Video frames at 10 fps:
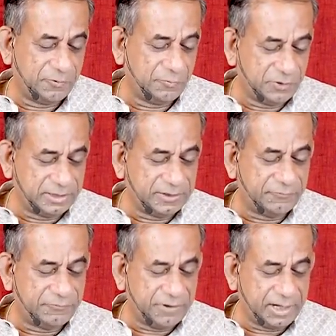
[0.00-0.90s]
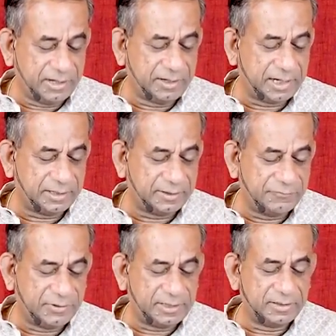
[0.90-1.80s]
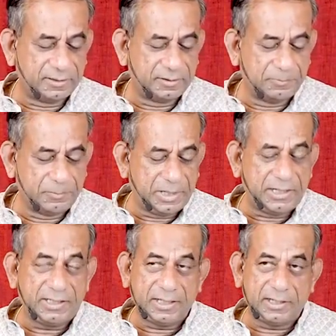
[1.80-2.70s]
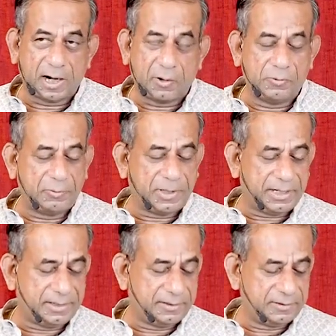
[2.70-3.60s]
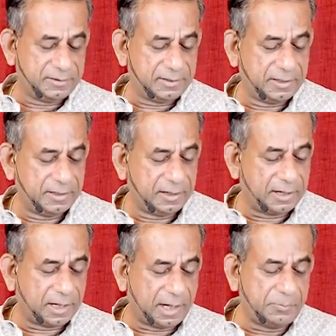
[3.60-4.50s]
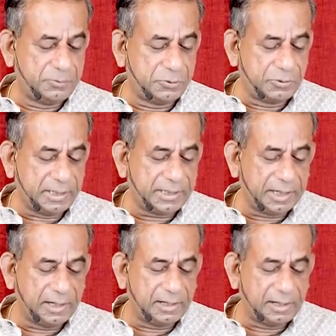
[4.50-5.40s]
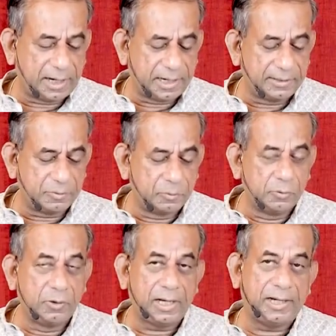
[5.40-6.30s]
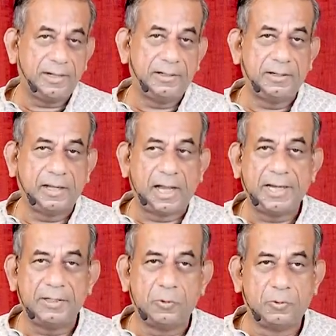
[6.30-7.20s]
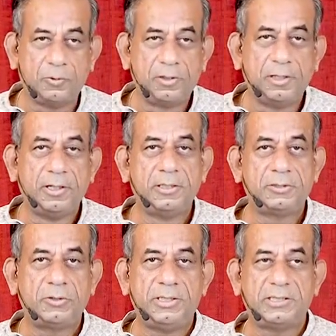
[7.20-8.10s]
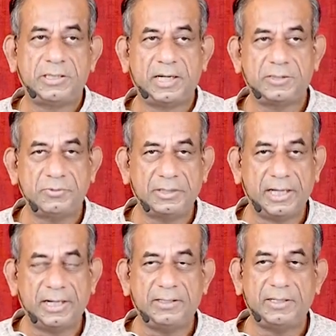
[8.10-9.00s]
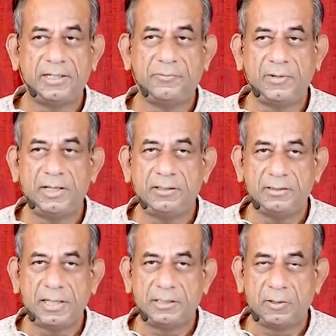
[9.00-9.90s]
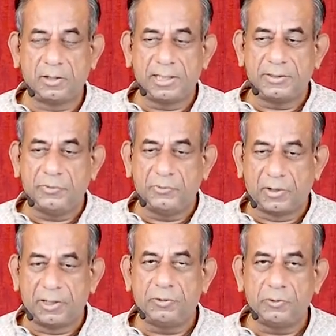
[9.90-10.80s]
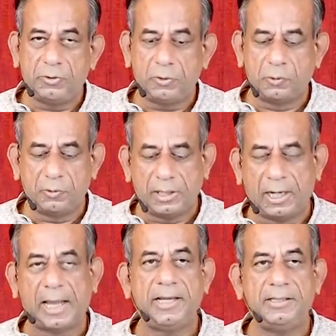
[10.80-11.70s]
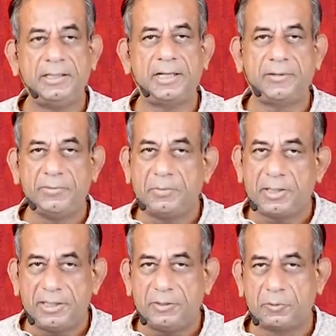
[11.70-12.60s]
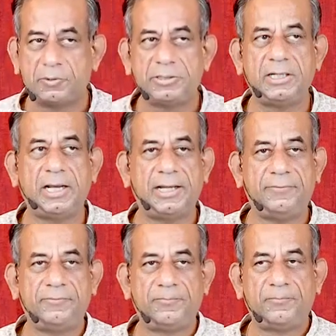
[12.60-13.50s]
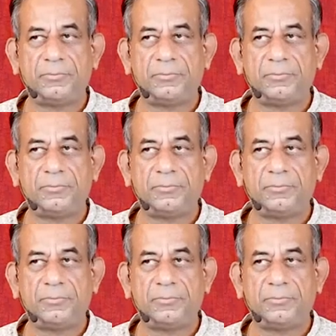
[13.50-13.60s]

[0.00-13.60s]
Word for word: With the wind and the weather beating round me, up to the hill and the moorland I go. So he starts with that, that when, as long as we want to toe the line that everybody toes in life,